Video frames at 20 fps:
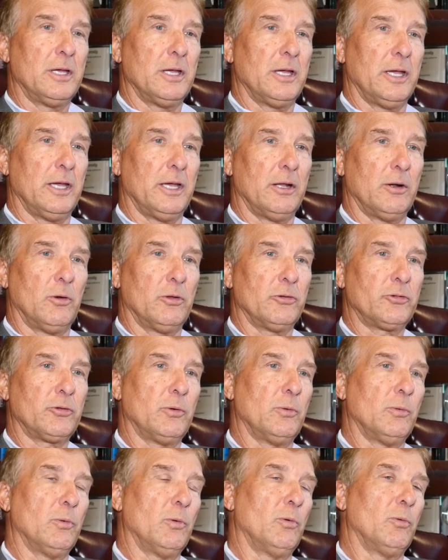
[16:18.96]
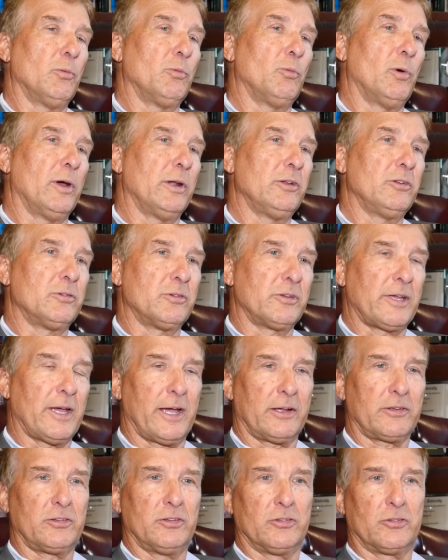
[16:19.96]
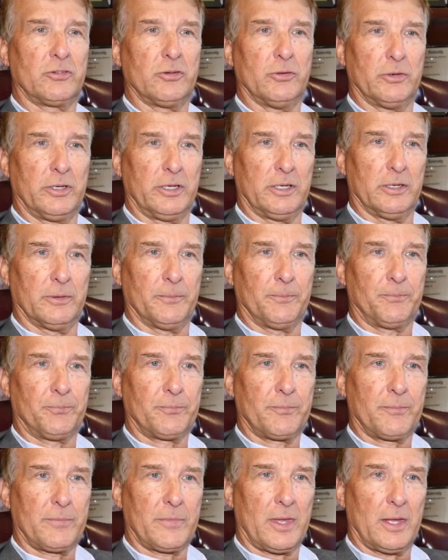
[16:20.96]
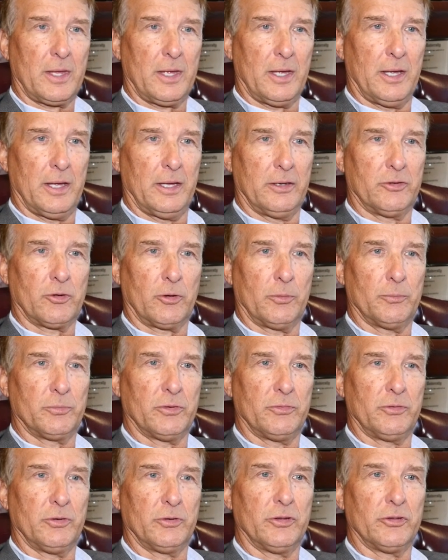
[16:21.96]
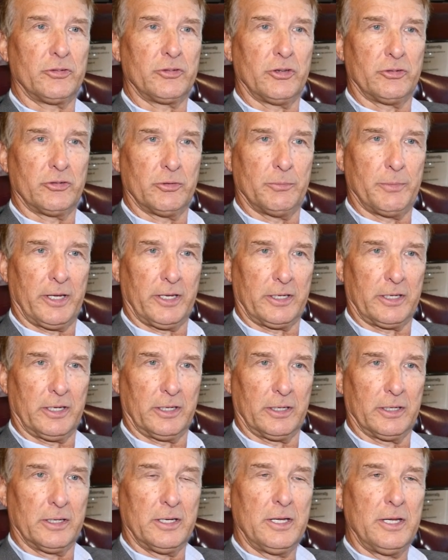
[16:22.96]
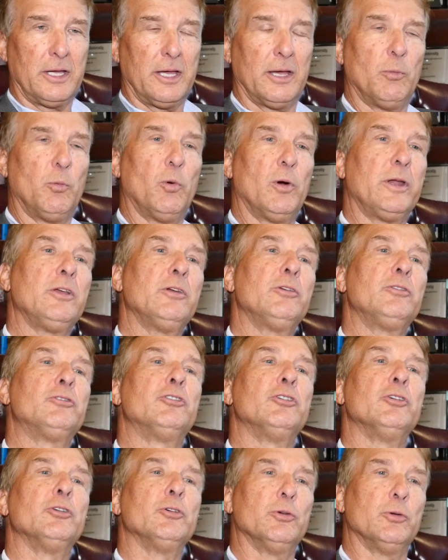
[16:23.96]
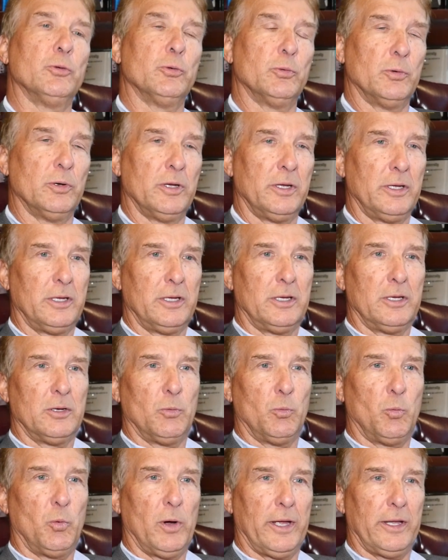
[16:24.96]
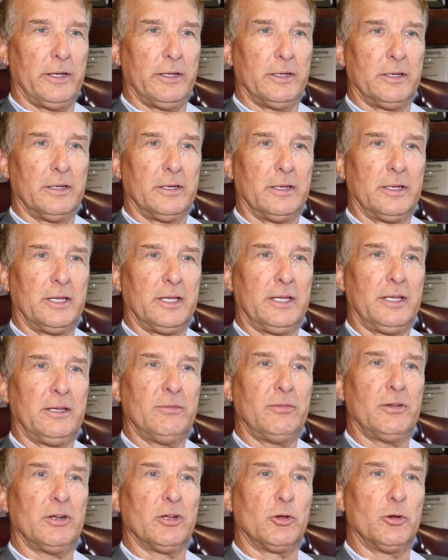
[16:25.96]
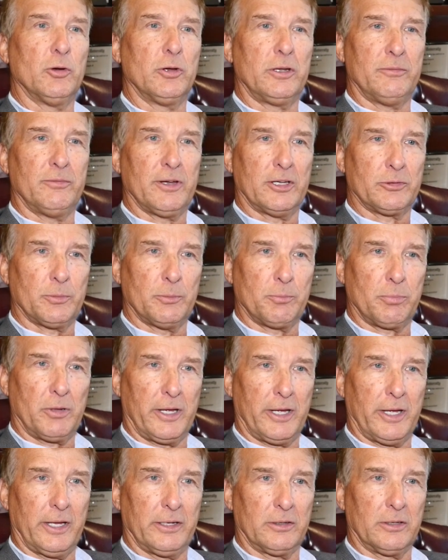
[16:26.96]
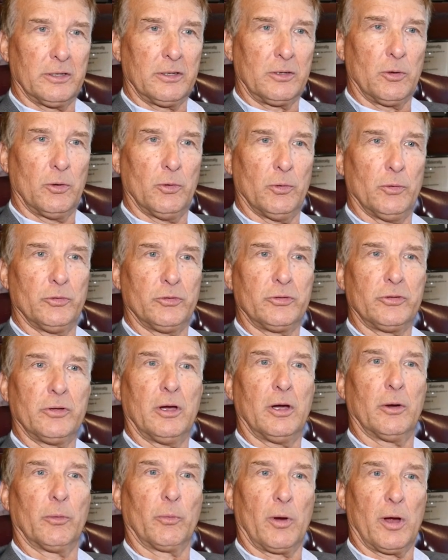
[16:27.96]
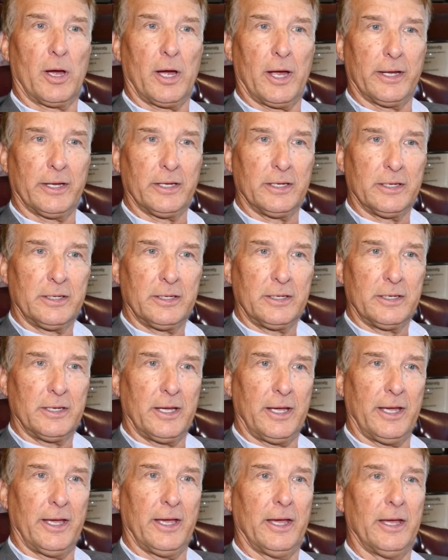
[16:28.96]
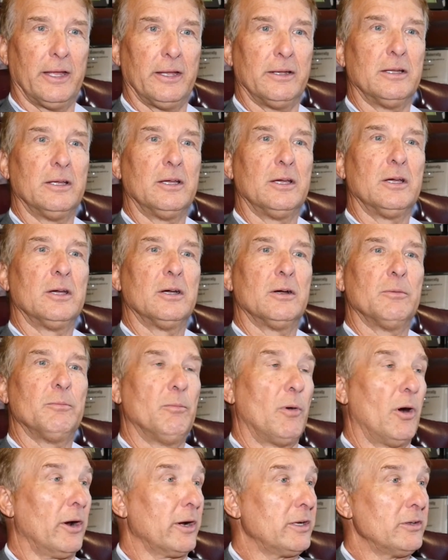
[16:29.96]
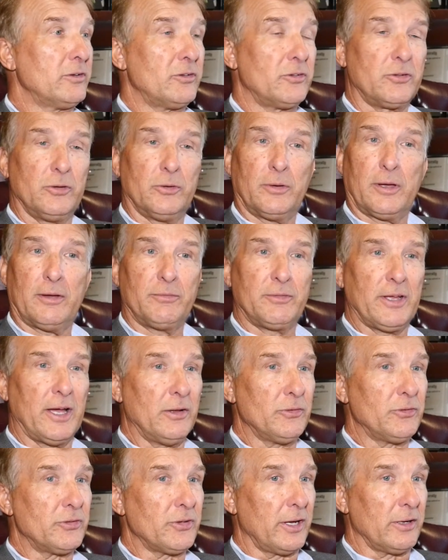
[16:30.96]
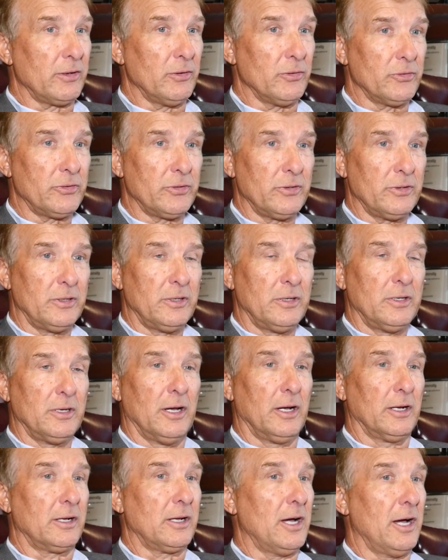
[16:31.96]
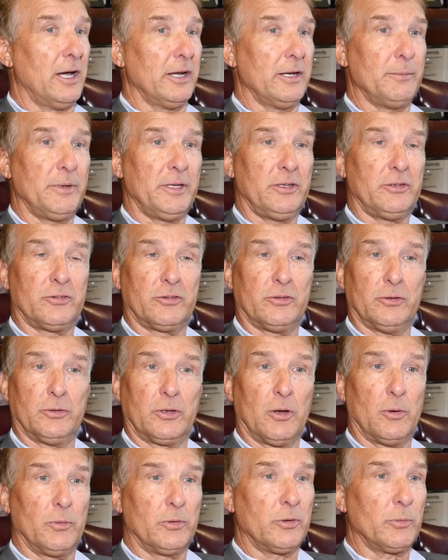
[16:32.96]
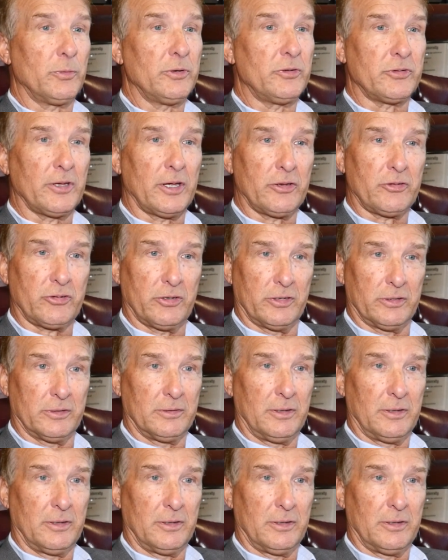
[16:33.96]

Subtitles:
And also, what does taxes do to you in terms of your decision making? And what do you do when even a good investment plan goes awry? And markets do have down cycles. Economies do go into recession.